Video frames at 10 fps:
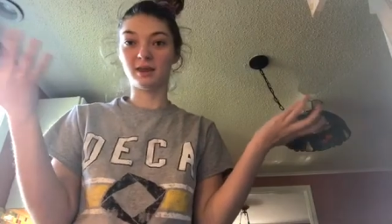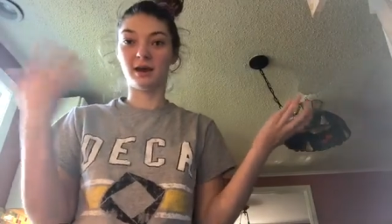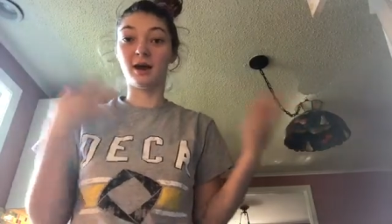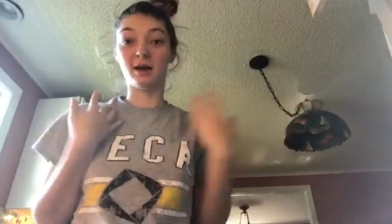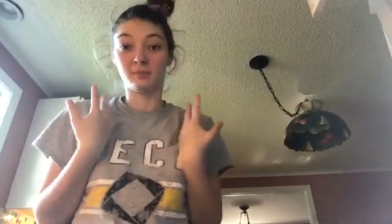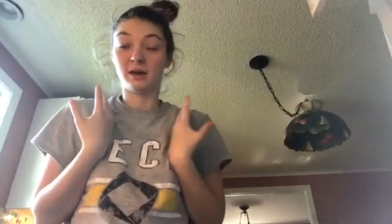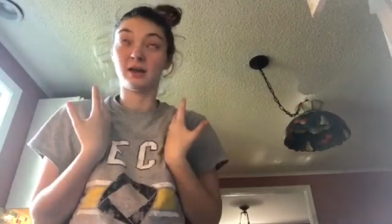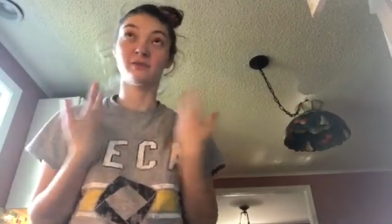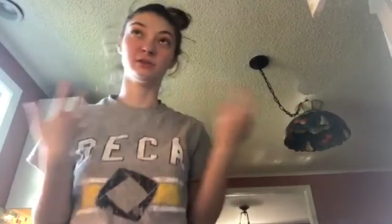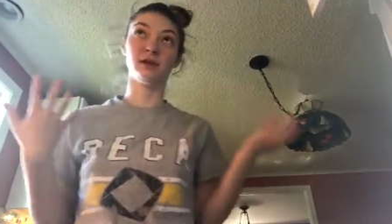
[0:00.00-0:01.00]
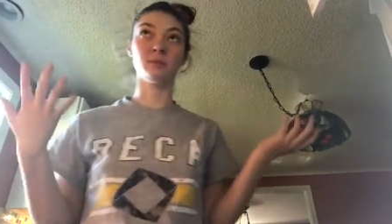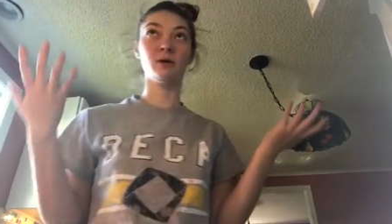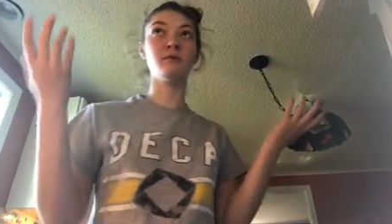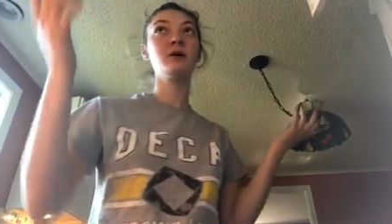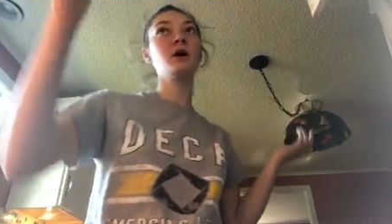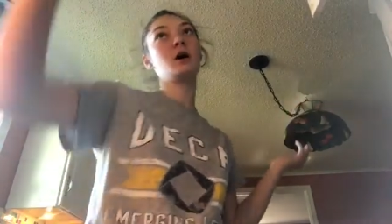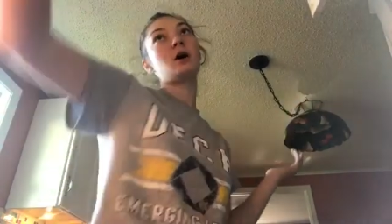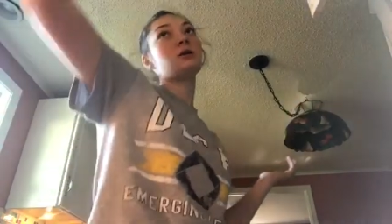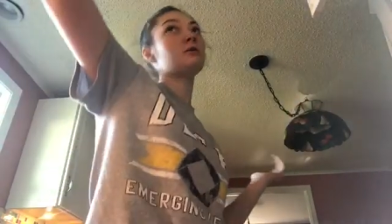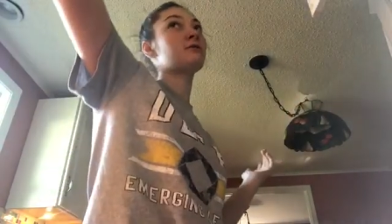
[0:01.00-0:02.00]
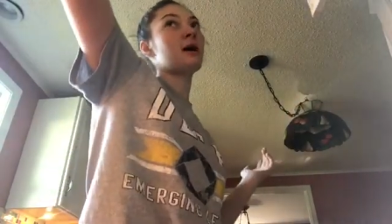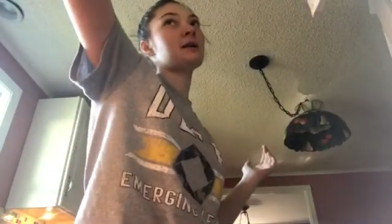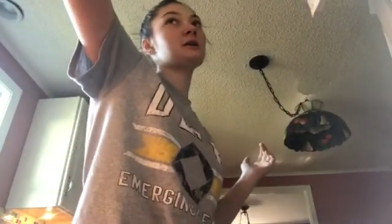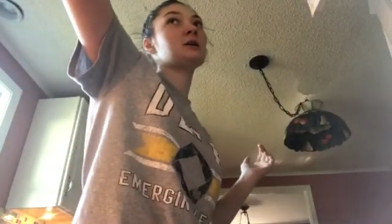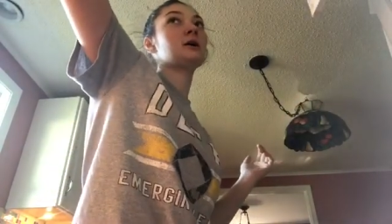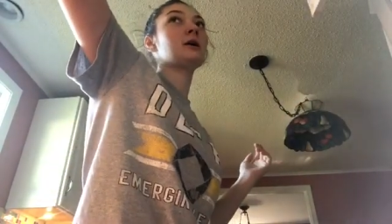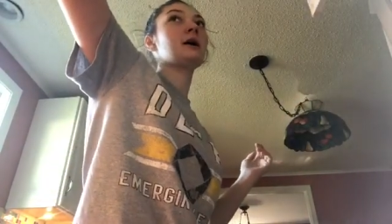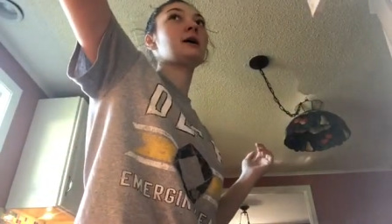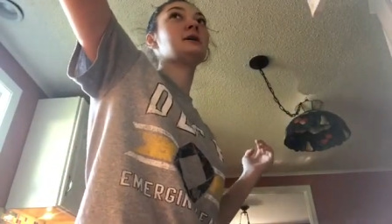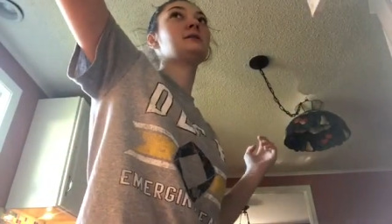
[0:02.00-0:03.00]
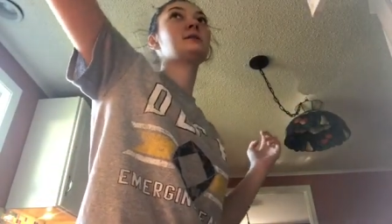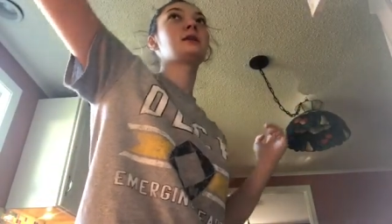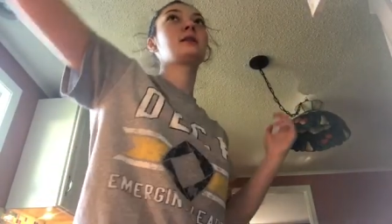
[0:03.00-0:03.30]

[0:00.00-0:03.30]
that I'm kind of ashamed of, you'll find here is